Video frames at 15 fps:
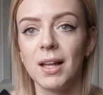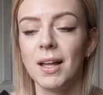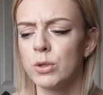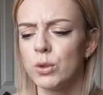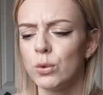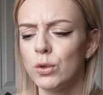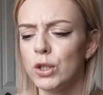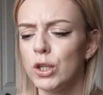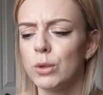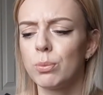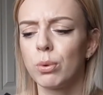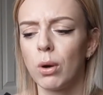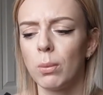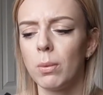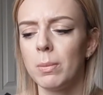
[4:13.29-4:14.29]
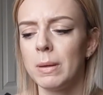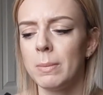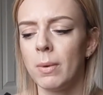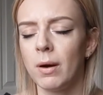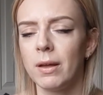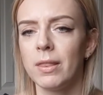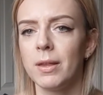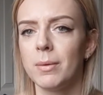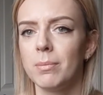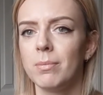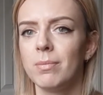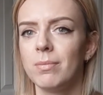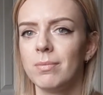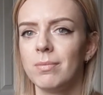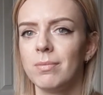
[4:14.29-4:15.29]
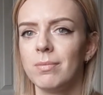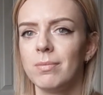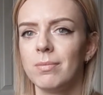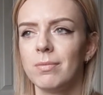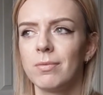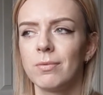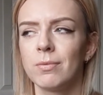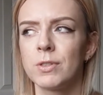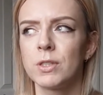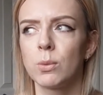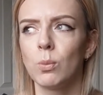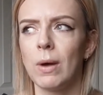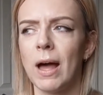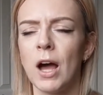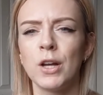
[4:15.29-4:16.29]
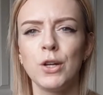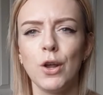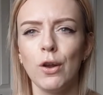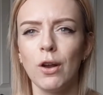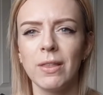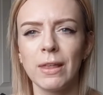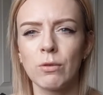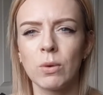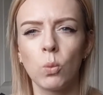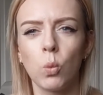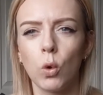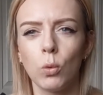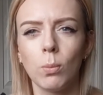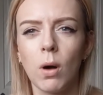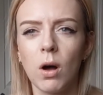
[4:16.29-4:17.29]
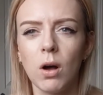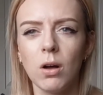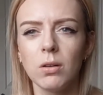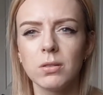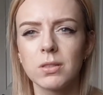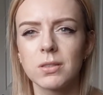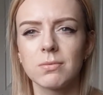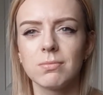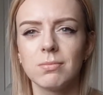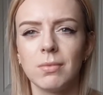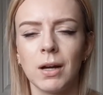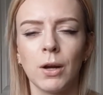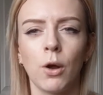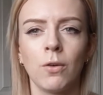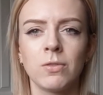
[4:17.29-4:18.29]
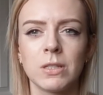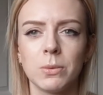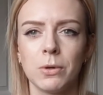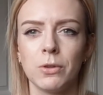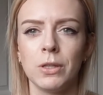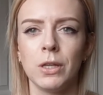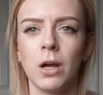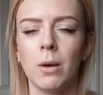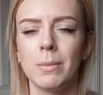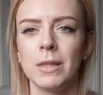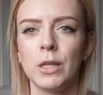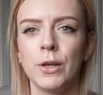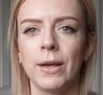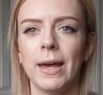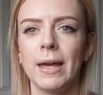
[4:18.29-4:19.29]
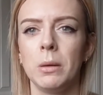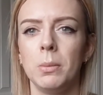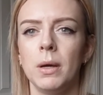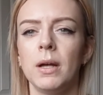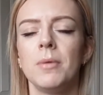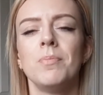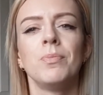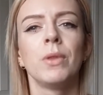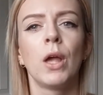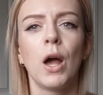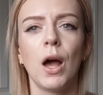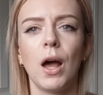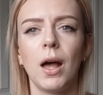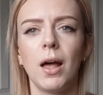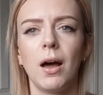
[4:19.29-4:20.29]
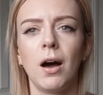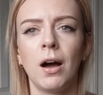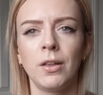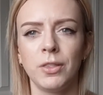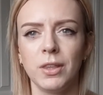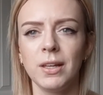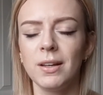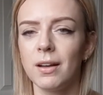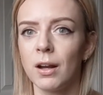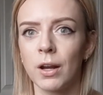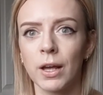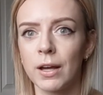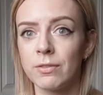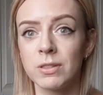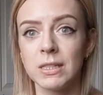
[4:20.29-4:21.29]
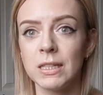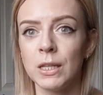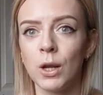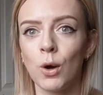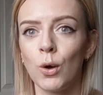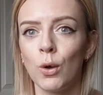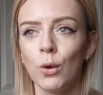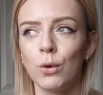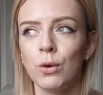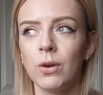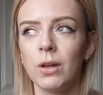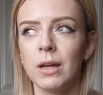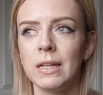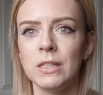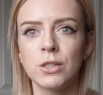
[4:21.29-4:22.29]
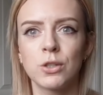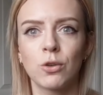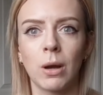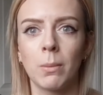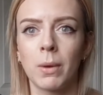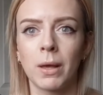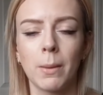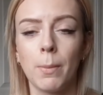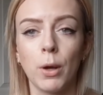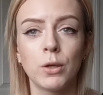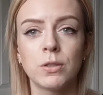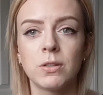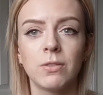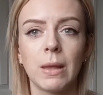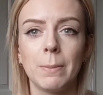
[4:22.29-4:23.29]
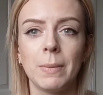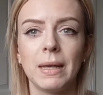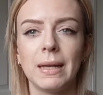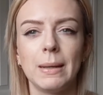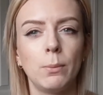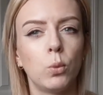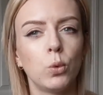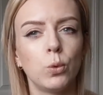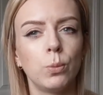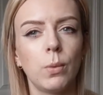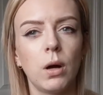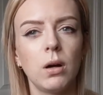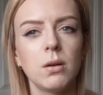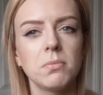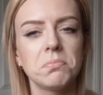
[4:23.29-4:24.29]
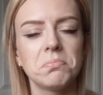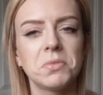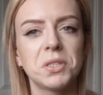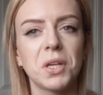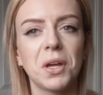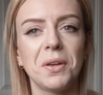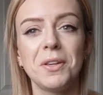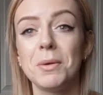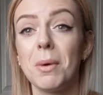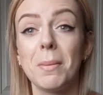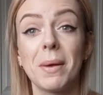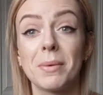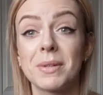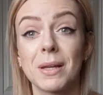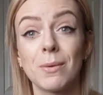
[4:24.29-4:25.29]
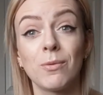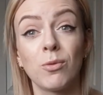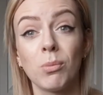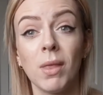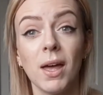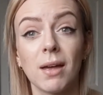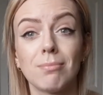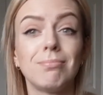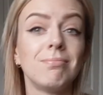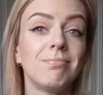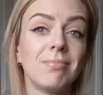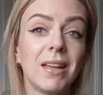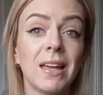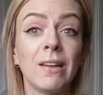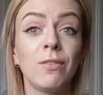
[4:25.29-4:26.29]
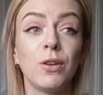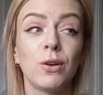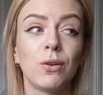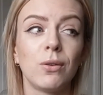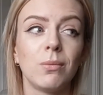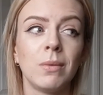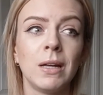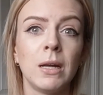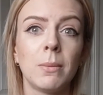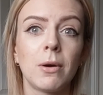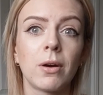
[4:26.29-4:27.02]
I'm sure you could probably buy them somewhere. I know they're in Walmart, and obviously I'm in the UK, but I think I've seen on Instagram a post of them being in Walmart, so you might be able to get them from there if you're in